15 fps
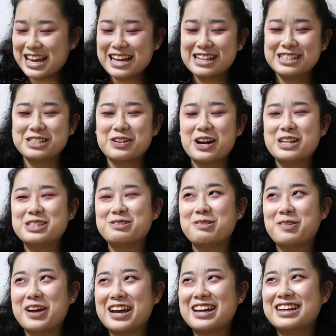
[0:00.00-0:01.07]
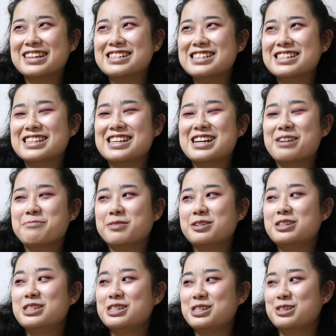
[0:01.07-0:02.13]
So I had to wait until they
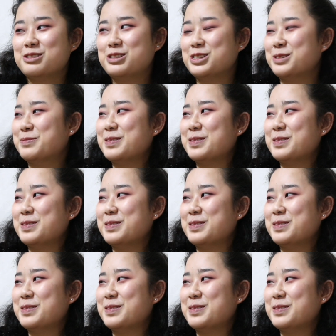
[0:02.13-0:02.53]
uploaded to YouTube,